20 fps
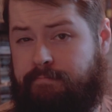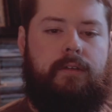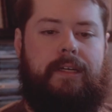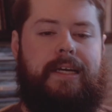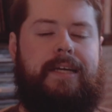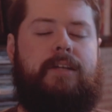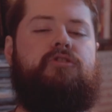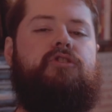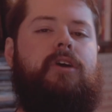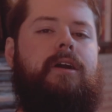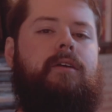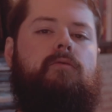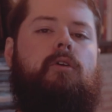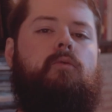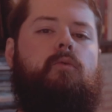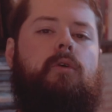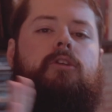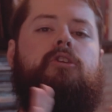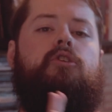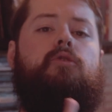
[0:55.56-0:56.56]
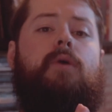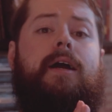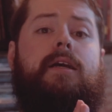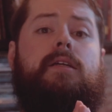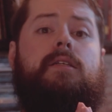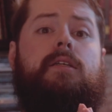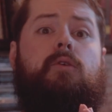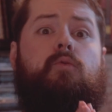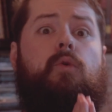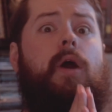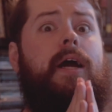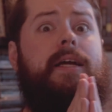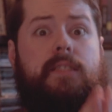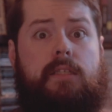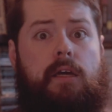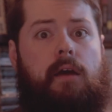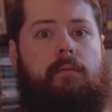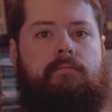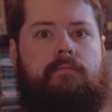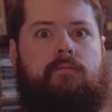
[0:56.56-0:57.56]
In general, once you actually
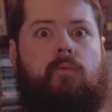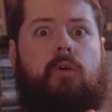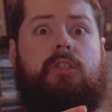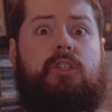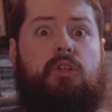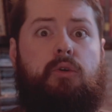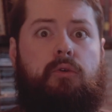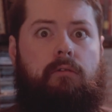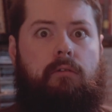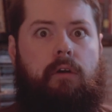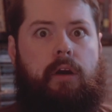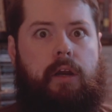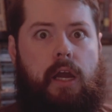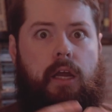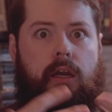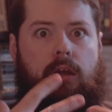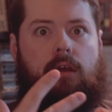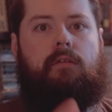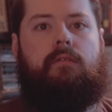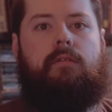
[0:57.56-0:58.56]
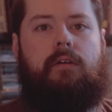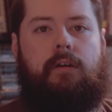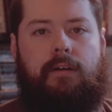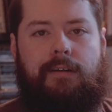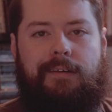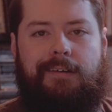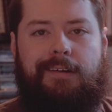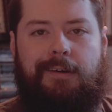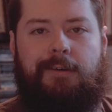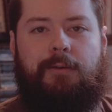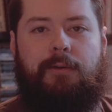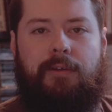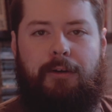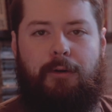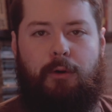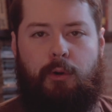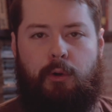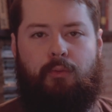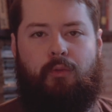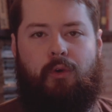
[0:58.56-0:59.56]
write once you create it with
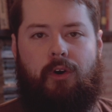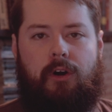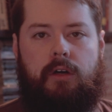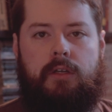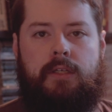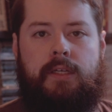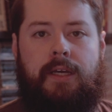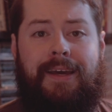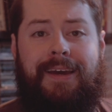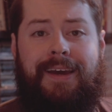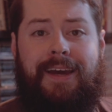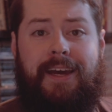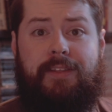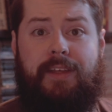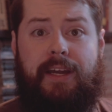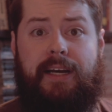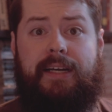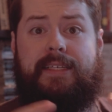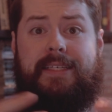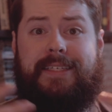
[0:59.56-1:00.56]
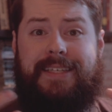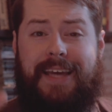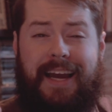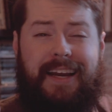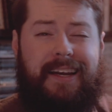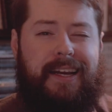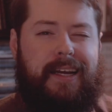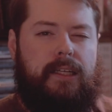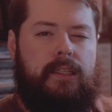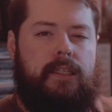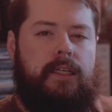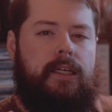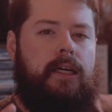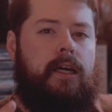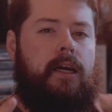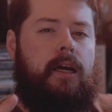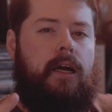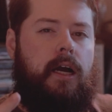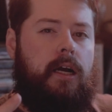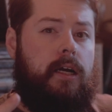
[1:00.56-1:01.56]
your own words, then it is
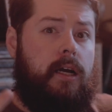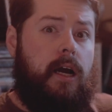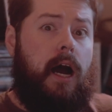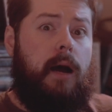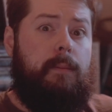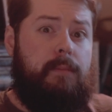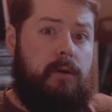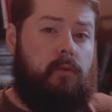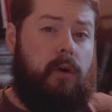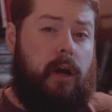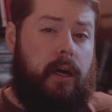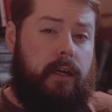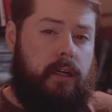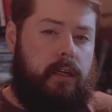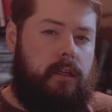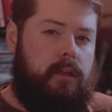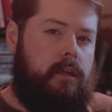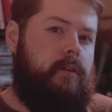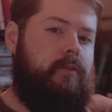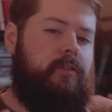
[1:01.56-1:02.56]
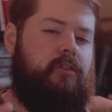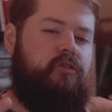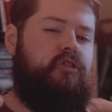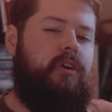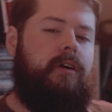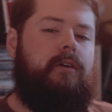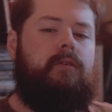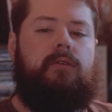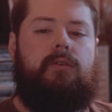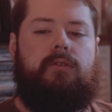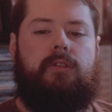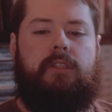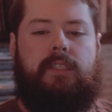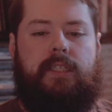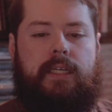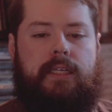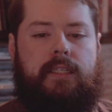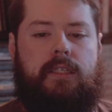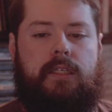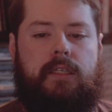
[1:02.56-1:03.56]
technically copyrighted in the general
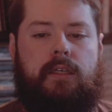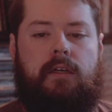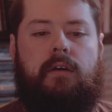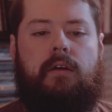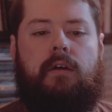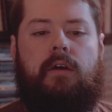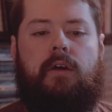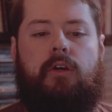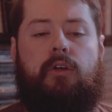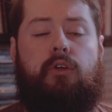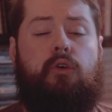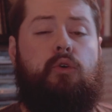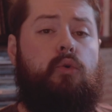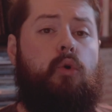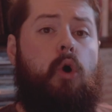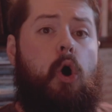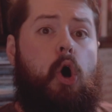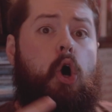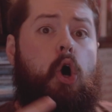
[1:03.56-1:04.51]
sense. You